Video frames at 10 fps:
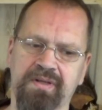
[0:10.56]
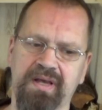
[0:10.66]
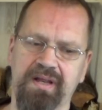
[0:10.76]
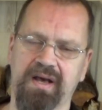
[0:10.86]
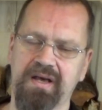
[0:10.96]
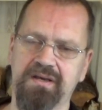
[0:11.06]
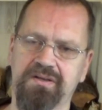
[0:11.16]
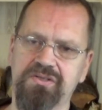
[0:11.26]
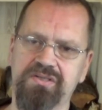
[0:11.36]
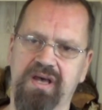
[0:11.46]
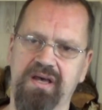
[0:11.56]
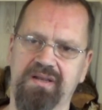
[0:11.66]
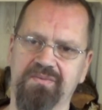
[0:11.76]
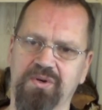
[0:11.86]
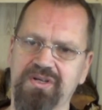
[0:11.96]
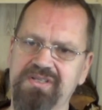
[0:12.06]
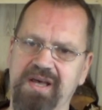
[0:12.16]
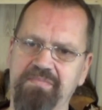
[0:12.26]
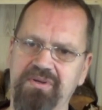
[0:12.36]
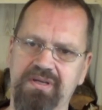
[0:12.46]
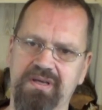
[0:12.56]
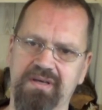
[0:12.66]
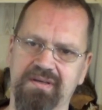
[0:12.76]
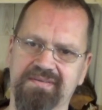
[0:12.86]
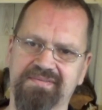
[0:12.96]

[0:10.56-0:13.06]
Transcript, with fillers: And I understand what is happening here,